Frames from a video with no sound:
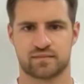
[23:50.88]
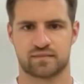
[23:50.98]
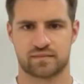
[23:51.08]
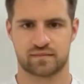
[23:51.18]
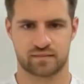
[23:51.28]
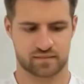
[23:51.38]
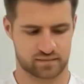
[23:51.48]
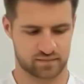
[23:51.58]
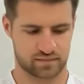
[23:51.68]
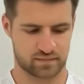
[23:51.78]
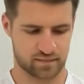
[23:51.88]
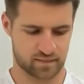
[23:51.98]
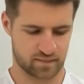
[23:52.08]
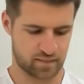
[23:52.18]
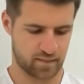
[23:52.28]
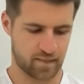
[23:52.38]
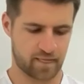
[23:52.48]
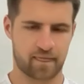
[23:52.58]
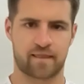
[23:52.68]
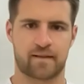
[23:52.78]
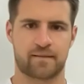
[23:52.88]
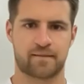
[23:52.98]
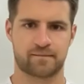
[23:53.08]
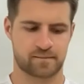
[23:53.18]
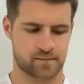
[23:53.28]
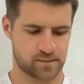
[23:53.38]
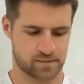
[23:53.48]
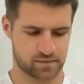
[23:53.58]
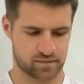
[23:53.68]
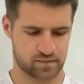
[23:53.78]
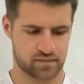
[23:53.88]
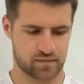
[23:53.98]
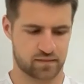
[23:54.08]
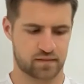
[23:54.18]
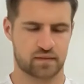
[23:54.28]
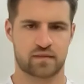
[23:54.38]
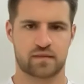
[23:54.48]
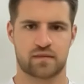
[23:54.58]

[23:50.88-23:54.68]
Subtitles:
This person isn't speaking.